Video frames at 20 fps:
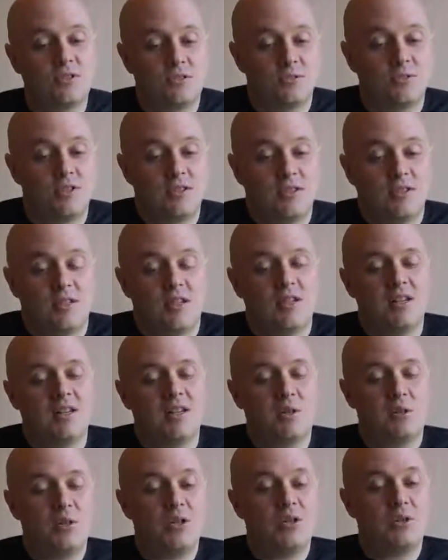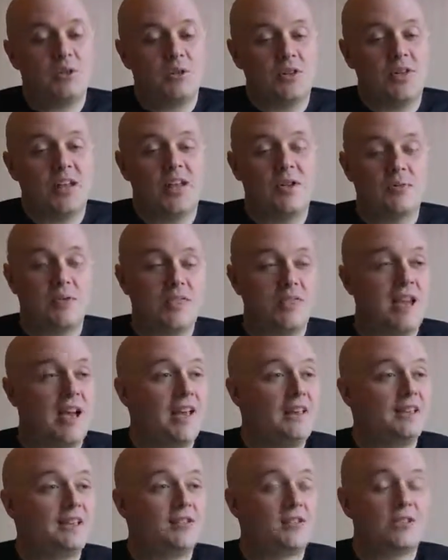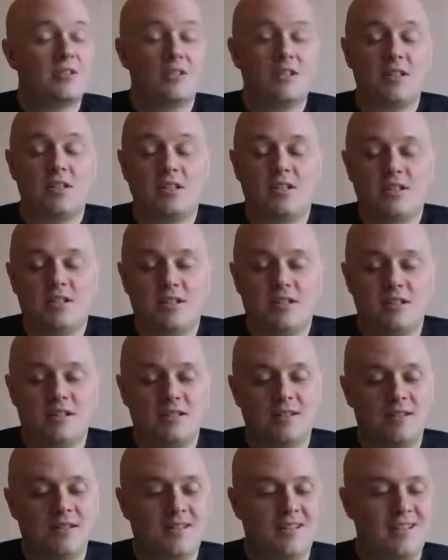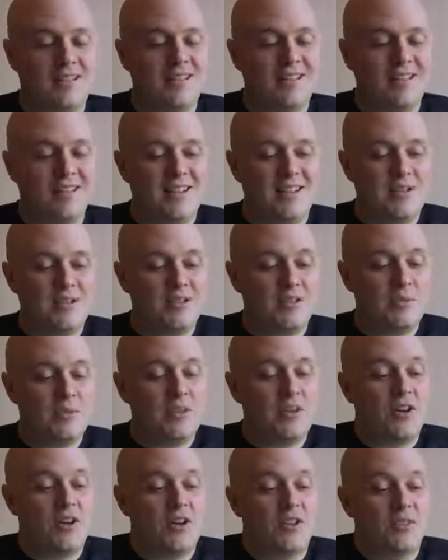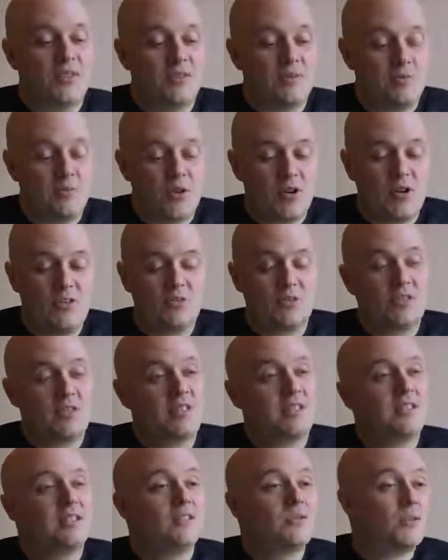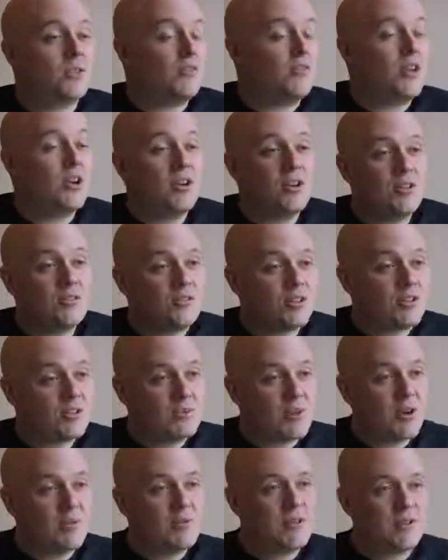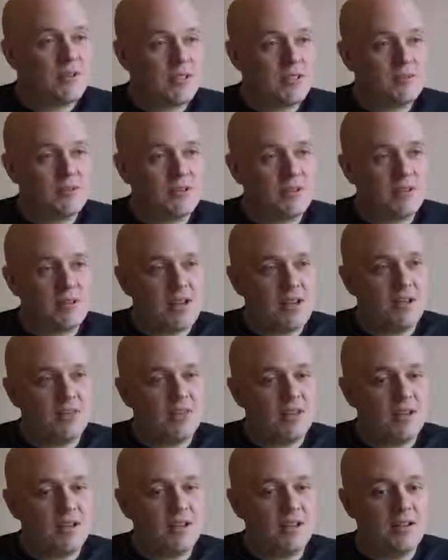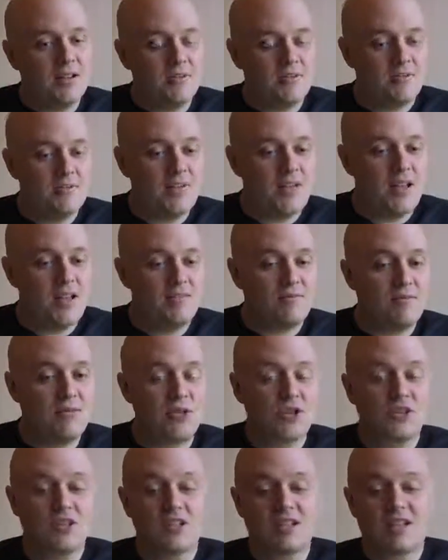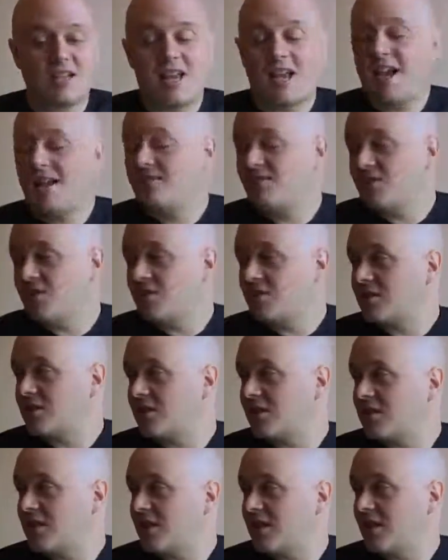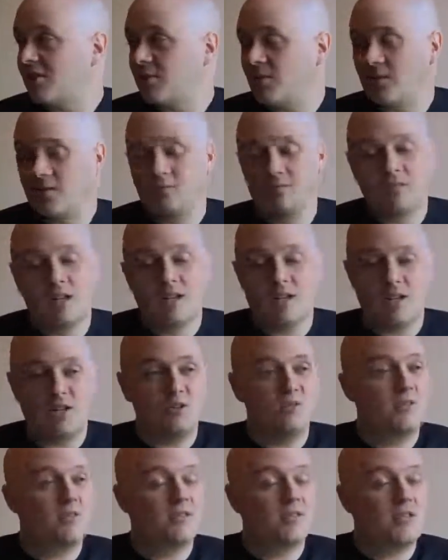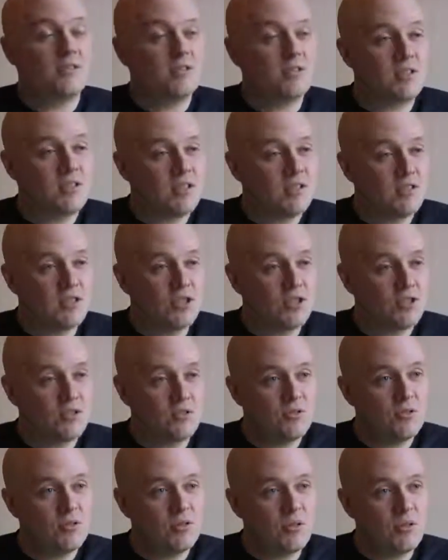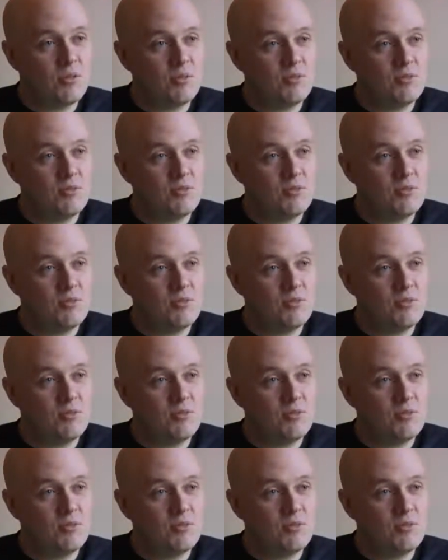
So we do a lot with that, and certainly some of the other more interesting sort of narrative experiment games that are out there have pushed us to add features to this game that you've just never seen in a shooter at all